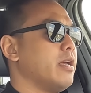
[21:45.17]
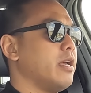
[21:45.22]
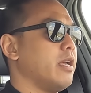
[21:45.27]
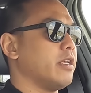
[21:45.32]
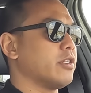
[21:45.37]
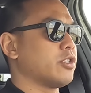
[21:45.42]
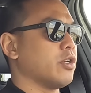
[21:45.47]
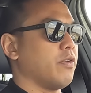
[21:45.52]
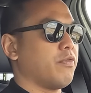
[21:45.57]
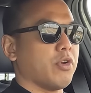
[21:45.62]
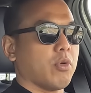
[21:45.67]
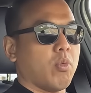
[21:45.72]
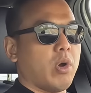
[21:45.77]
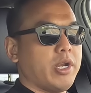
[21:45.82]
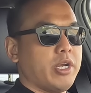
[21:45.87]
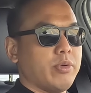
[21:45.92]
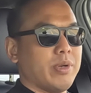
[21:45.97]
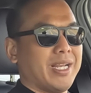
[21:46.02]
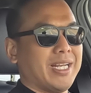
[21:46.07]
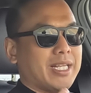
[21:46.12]
So if you're
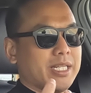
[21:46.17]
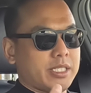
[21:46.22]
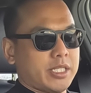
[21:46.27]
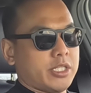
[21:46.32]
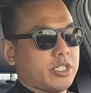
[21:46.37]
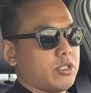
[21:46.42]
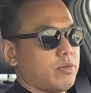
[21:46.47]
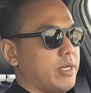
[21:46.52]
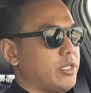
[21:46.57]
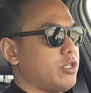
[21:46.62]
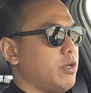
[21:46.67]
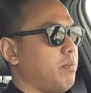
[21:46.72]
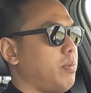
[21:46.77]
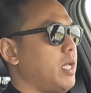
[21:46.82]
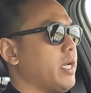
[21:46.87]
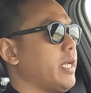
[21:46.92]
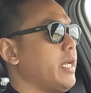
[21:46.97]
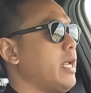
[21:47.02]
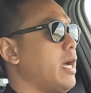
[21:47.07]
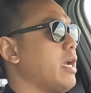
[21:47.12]
wondering, does the Sorento
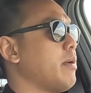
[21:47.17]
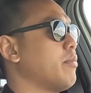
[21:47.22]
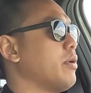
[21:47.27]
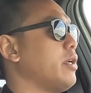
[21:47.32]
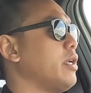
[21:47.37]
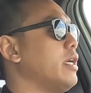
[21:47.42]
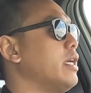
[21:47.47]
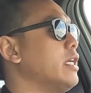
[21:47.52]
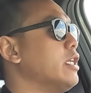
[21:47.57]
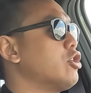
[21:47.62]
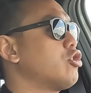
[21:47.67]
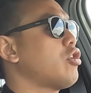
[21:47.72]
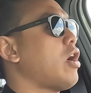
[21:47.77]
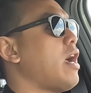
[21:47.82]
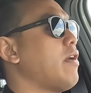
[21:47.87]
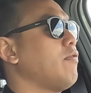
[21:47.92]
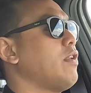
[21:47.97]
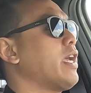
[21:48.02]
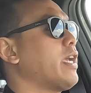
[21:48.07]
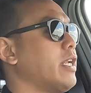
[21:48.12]
plug-in hybrid
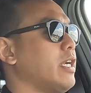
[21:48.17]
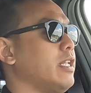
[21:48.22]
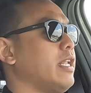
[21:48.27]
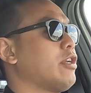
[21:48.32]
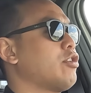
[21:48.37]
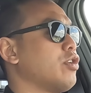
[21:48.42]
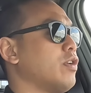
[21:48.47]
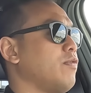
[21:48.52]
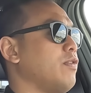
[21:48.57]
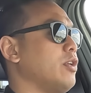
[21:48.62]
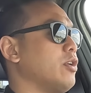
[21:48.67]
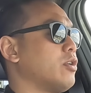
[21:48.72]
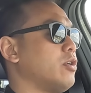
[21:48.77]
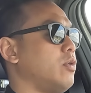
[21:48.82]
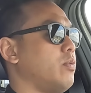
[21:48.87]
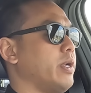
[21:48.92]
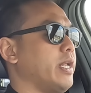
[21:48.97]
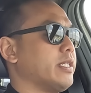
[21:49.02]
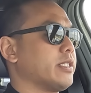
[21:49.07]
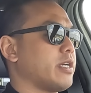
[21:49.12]
drive like an electric
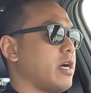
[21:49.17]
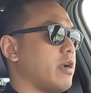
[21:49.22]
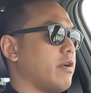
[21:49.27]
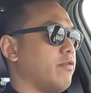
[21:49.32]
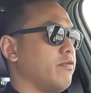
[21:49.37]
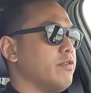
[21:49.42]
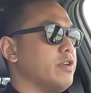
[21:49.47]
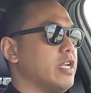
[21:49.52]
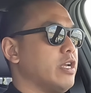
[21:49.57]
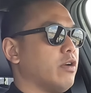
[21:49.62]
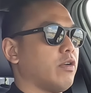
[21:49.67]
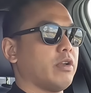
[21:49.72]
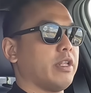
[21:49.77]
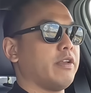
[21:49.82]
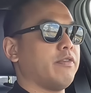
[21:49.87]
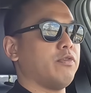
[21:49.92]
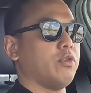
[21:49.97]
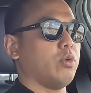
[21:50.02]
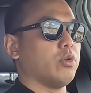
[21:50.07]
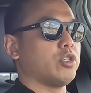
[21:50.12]
vehicle when it's got a nearly
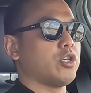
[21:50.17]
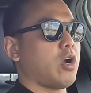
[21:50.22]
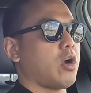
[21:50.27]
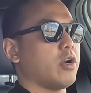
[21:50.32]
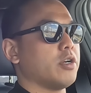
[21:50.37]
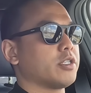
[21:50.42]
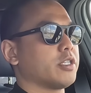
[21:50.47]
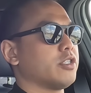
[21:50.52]
full charge?